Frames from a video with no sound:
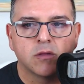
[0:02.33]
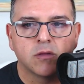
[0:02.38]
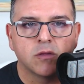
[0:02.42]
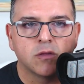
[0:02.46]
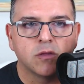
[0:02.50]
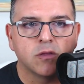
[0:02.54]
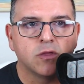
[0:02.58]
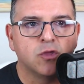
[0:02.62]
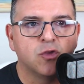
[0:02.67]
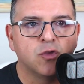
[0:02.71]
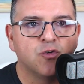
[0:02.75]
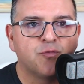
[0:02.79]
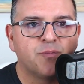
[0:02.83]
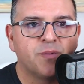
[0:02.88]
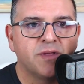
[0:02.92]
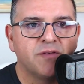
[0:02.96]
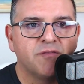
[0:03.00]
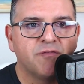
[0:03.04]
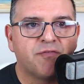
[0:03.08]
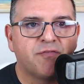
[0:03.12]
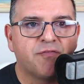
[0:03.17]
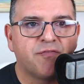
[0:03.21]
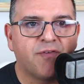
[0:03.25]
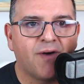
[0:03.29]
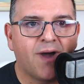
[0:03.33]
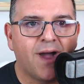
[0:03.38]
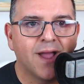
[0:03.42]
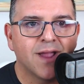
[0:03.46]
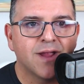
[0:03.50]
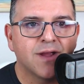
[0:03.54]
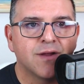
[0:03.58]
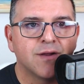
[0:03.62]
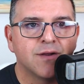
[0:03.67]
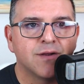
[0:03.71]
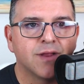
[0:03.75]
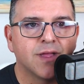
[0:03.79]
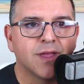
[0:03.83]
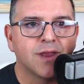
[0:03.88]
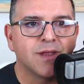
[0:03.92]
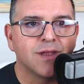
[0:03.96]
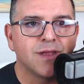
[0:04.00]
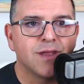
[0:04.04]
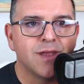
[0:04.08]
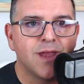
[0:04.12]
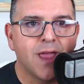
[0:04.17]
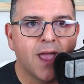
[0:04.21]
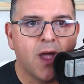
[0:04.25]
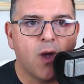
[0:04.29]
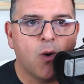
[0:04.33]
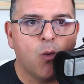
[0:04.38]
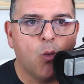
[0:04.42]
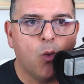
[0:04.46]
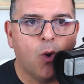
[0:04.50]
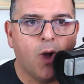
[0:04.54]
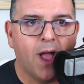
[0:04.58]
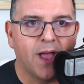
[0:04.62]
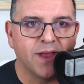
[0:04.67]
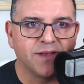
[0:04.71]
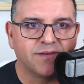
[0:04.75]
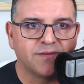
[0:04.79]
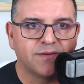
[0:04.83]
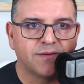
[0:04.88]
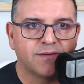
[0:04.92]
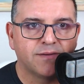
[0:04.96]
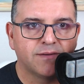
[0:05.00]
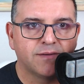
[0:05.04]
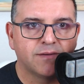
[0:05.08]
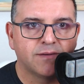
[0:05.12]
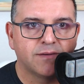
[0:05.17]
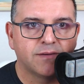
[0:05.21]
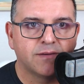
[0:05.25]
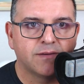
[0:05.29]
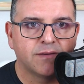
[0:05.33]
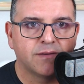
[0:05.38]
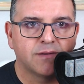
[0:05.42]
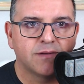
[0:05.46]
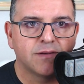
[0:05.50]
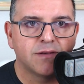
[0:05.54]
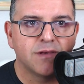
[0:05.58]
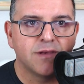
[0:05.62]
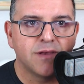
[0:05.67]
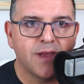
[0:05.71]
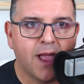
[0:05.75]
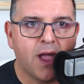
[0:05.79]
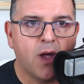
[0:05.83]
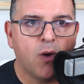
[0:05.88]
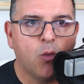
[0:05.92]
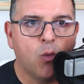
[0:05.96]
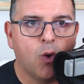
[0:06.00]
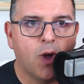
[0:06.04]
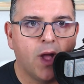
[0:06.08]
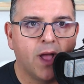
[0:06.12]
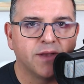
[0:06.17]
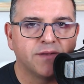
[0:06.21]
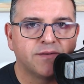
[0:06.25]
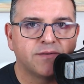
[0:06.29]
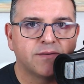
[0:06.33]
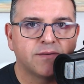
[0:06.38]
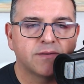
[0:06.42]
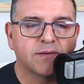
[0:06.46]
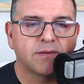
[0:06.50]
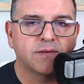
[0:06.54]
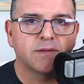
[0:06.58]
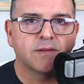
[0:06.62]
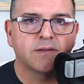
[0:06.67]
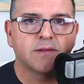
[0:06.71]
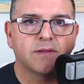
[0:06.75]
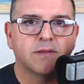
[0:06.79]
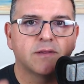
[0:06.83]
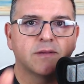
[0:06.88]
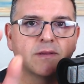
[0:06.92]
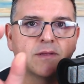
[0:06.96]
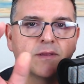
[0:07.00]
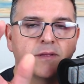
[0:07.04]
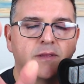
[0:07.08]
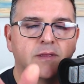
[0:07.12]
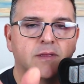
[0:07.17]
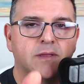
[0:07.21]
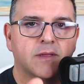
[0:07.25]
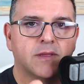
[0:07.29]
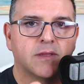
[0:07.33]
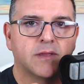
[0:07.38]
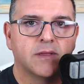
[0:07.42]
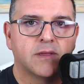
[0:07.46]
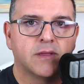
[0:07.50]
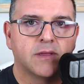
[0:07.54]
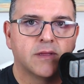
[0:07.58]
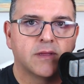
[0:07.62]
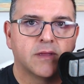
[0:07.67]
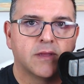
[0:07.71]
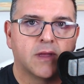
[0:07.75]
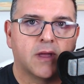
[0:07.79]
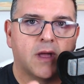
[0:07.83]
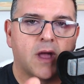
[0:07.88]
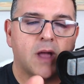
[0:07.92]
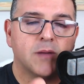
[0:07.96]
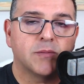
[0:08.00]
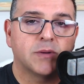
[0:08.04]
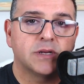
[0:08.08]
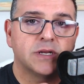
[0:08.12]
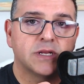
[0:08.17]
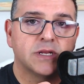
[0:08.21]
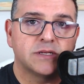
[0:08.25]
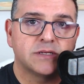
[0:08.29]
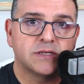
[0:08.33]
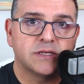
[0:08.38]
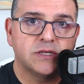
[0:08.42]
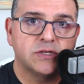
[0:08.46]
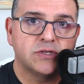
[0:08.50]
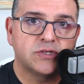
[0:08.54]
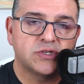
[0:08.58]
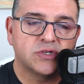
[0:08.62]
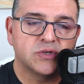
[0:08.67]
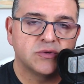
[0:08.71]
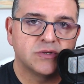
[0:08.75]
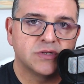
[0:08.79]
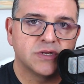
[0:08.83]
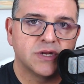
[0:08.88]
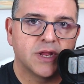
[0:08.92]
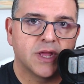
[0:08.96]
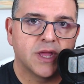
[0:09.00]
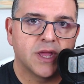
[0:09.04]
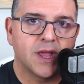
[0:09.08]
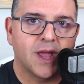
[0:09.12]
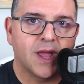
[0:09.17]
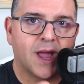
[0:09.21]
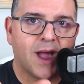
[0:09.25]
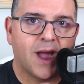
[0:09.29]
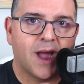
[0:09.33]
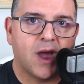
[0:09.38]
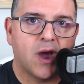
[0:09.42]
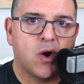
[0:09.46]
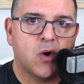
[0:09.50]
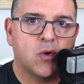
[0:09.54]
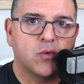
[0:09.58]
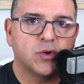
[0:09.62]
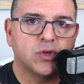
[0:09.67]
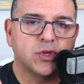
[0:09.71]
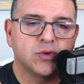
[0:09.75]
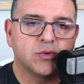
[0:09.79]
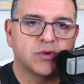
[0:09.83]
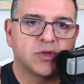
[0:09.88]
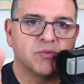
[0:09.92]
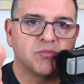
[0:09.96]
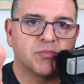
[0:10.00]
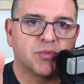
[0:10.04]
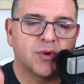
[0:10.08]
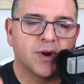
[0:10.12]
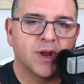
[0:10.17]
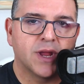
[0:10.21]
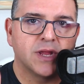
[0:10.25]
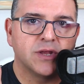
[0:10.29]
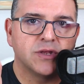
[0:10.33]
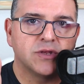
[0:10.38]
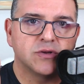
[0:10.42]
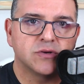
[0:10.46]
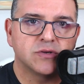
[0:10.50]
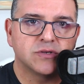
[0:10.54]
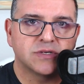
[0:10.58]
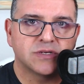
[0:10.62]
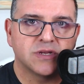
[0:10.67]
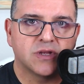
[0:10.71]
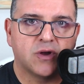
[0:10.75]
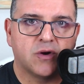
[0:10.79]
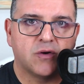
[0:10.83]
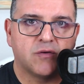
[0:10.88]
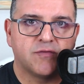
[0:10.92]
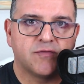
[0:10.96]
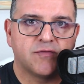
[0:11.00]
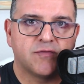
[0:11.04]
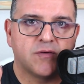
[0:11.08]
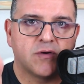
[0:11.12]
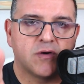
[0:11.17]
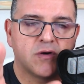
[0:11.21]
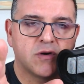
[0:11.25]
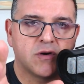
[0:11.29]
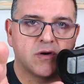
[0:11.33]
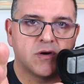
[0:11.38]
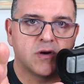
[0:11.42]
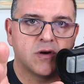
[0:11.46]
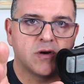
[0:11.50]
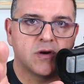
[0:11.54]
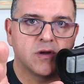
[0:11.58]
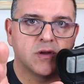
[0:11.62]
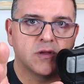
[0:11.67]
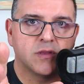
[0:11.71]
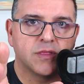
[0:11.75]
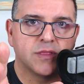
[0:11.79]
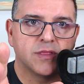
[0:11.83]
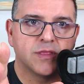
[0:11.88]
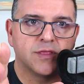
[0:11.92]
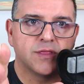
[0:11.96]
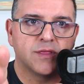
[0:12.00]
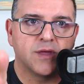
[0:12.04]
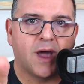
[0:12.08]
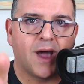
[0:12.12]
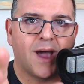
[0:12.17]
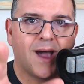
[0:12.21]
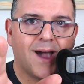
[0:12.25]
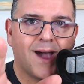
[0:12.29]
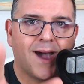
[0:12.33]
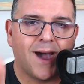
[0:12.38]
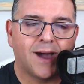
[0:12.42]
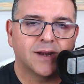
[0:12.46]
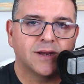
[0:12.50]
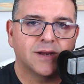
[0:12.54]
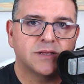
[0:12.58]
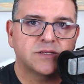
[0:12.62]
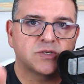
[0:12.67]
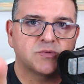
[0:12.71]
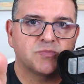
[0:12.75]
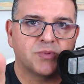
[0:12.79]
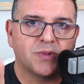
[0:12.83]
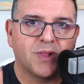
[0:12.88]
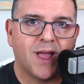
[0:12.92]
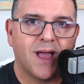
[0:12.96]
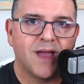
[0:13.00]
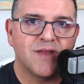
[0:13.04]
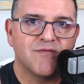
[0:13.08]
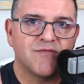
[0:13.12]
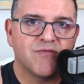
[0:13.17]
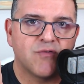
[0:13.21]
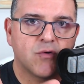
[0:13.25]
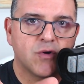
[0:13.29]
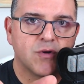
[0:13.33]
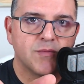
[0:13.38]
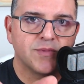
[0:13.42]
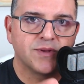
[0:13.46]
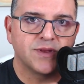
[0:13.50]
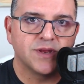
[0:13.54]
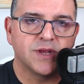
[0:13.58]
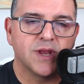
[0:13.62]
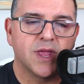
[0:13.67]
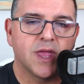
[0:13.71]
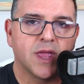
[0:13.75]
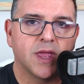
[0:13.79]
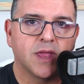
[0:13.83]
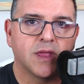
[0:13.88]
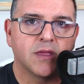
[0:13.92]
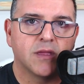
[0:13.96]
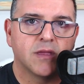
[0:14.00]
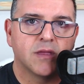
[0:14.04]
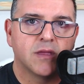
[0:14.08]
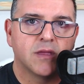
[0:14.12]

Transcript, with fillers: You've been fired. Now what? Now what? I'm going to teach you today how you can brand yourself on the hottest platform today